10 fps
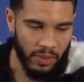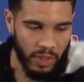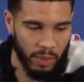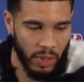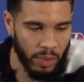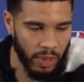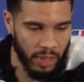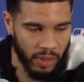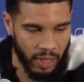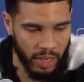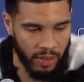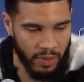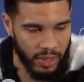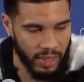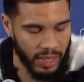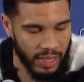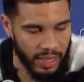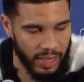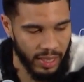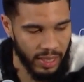the most part, you know, our effort,
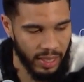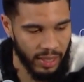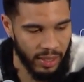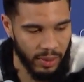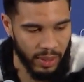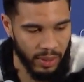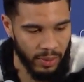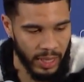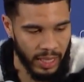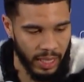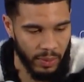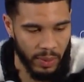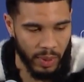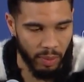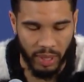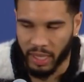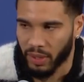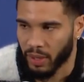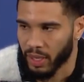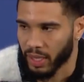you know, it wasn't like we weren't playing
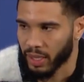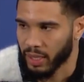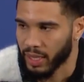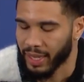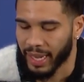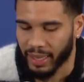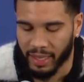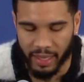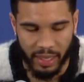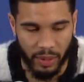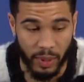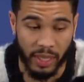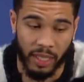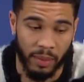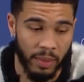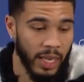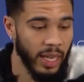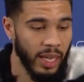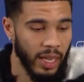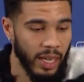hard or connected. There were some
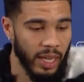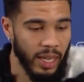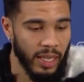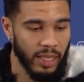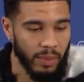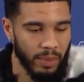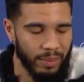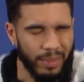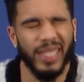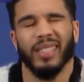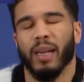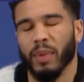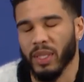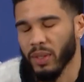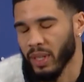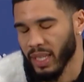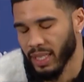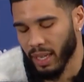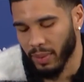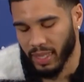missed
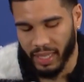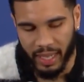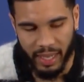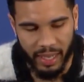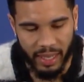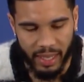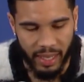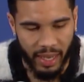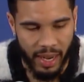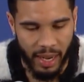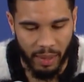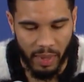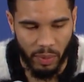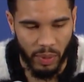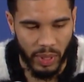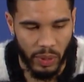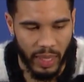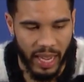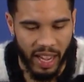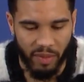opportunities, I would say, that we wish we
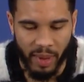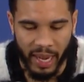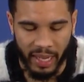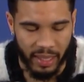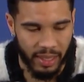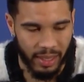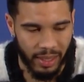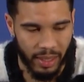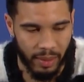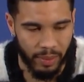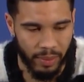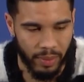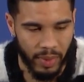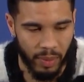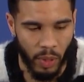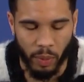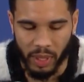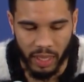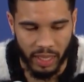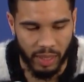could have back. Some
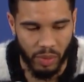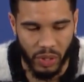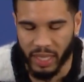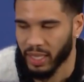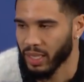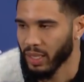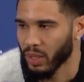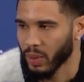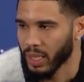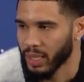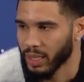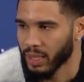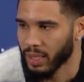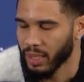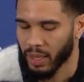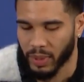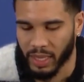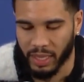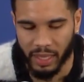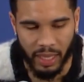open looks, some transition threes that were
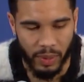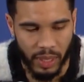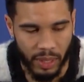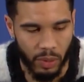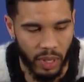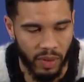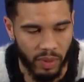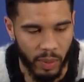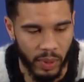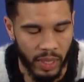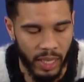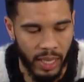just too comfortable.